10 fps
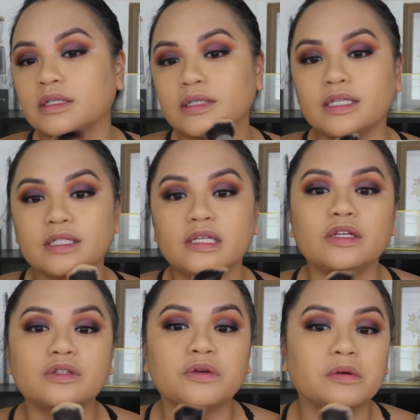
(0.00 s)

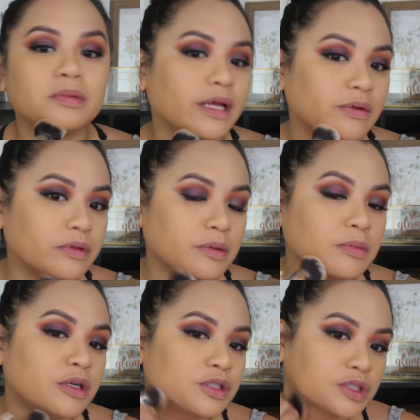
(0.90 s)
continue to apply it with a
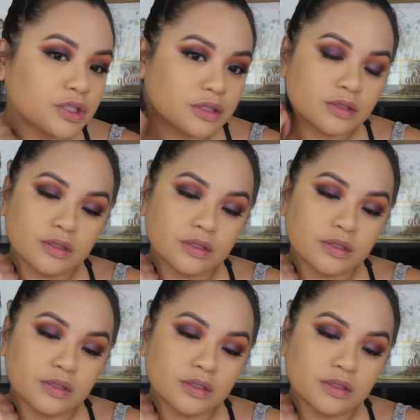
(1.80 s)
brush